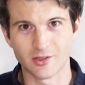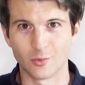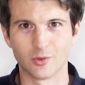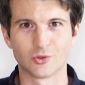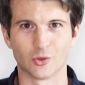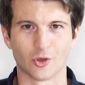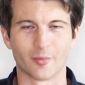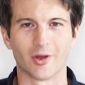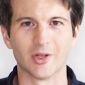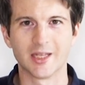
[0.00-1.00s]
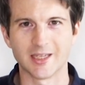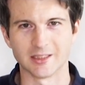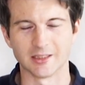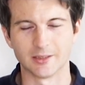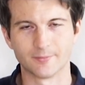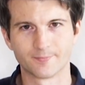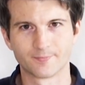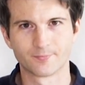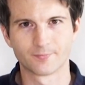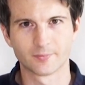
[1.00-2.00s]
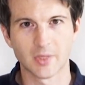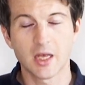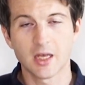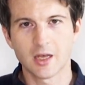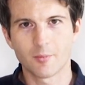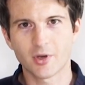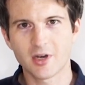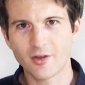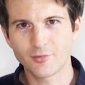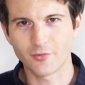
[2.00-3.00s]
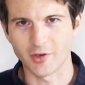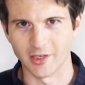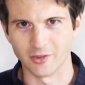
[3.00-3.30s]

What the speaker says: that we'll talk about later. But enough of an